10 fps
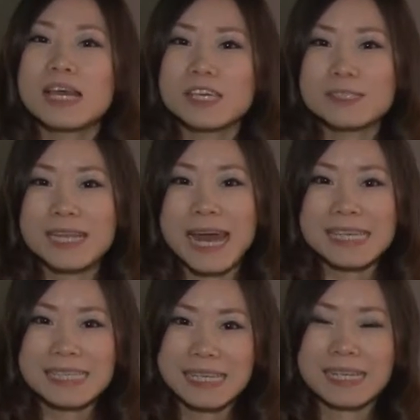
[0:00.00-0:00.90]

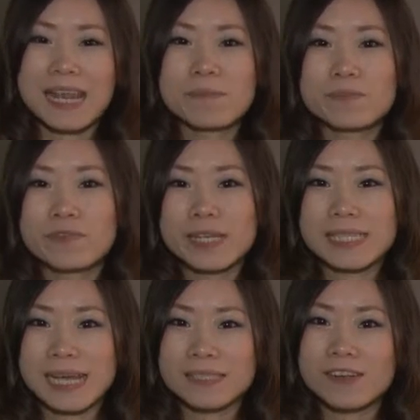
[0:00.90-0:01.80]
Utilizing lamp-free
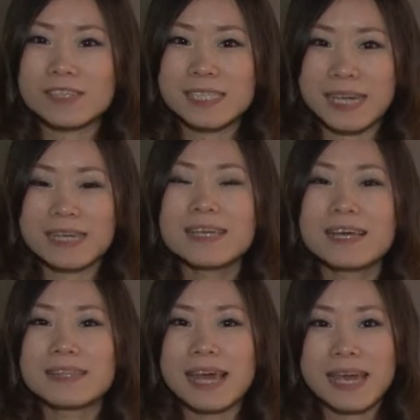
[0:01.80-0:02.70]
technology,
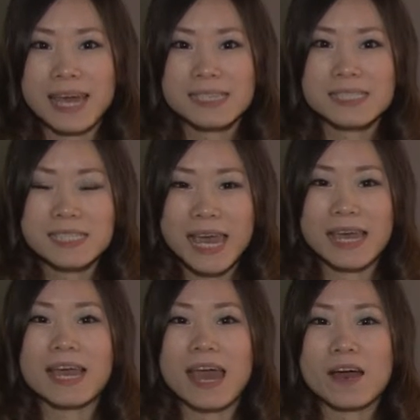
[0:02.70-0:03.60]
the
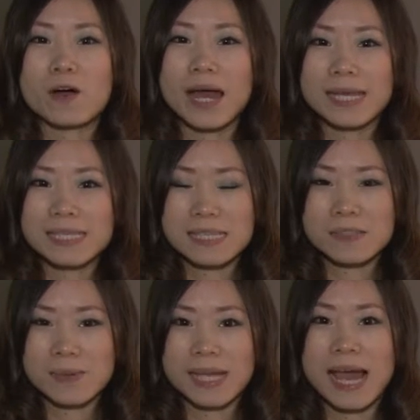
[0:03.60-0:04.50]

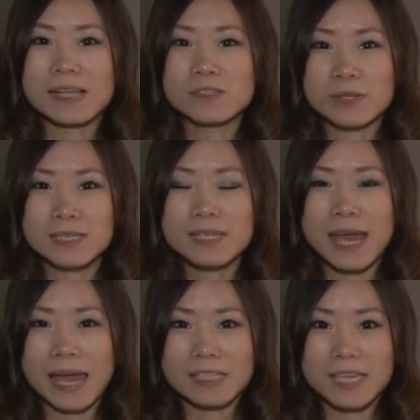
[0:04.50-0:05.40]

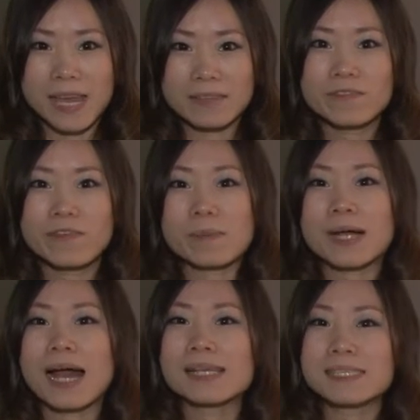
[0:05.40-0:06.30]
XJL8300HN from
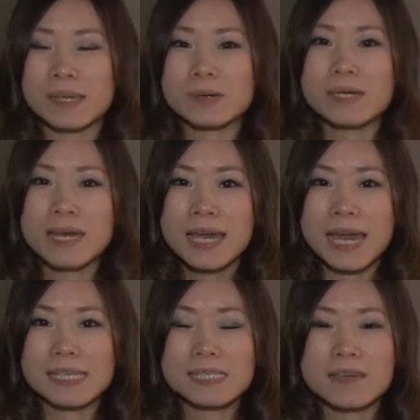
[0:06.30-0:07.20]
Casio
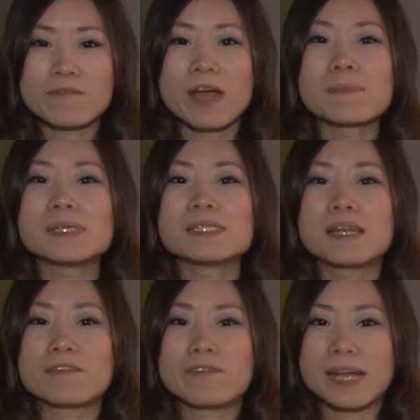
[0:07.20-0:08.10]
is
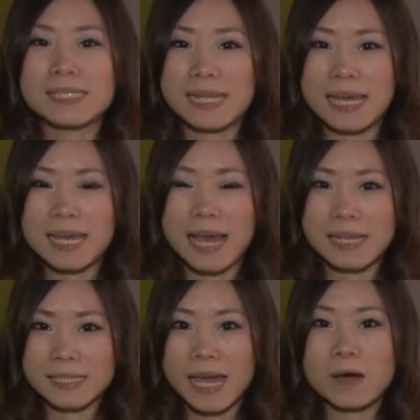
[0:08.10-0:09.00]
environmentally friendly
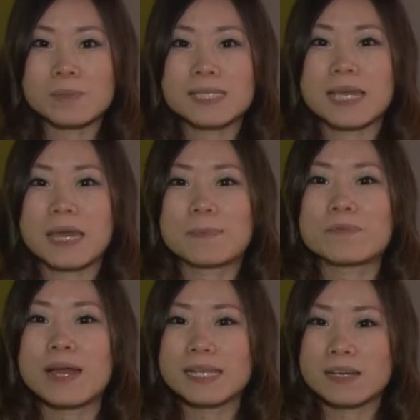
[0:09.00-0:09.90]
and helps keep
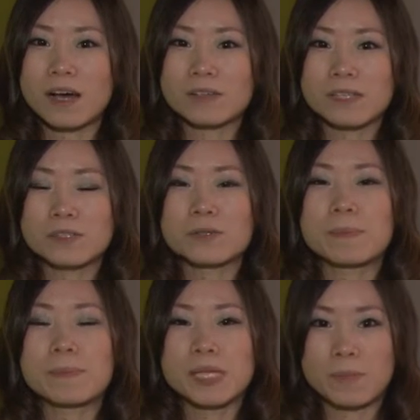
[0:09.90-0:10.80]
running costs to a
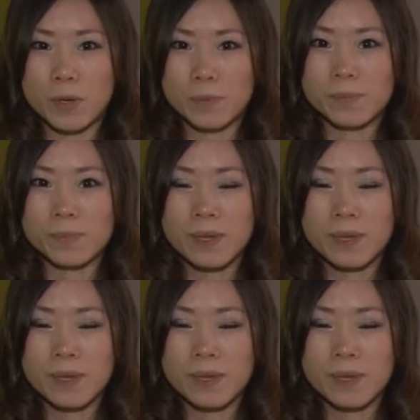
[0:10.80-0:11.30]
minimum.